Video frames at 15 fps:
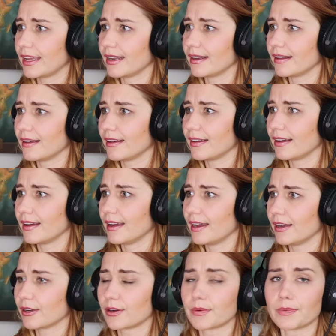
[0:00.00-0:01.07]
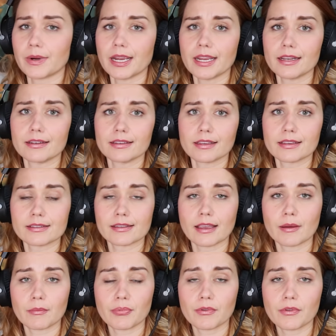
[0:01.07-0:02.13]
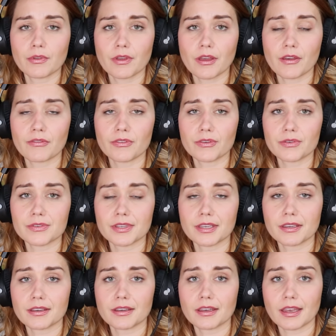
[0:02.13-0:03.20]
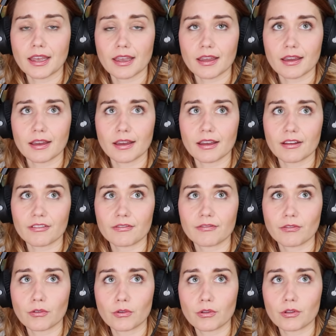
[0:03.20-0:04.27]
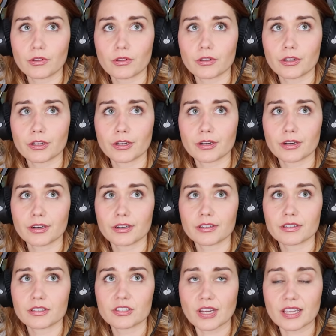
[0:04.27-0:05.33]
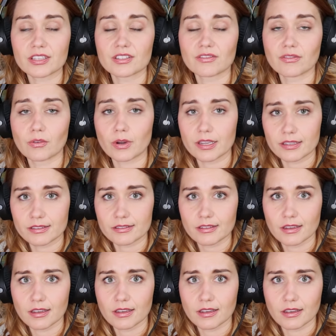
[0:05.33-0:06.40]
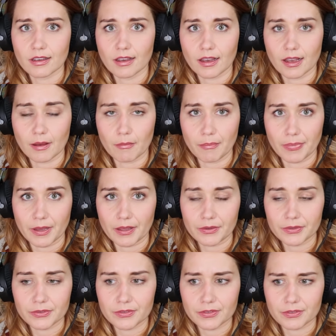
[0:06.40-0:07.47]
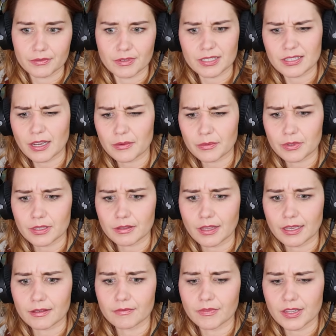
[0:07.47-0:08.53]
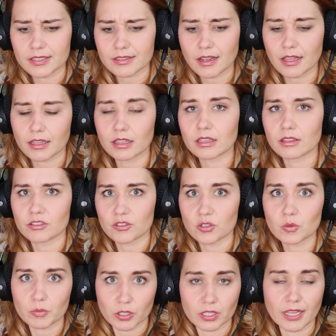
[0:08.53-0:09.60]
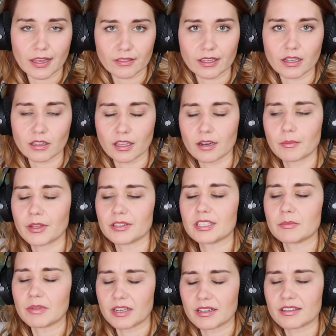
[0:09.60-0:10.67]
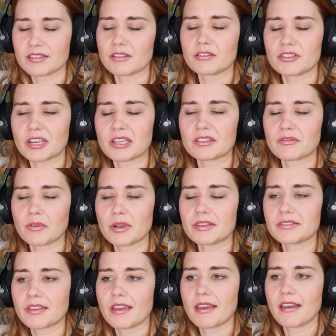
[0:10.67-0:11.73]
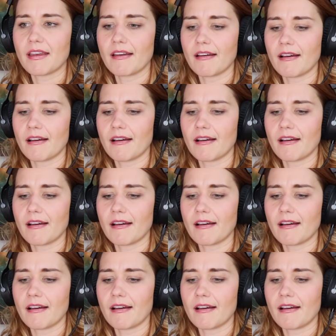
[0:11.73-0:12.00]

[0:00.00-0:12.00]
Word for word: that uh, a great example of using a fuller chest voice uh, belt. It's not really like it's not super loud like a lot of belting, but it is inner chest voice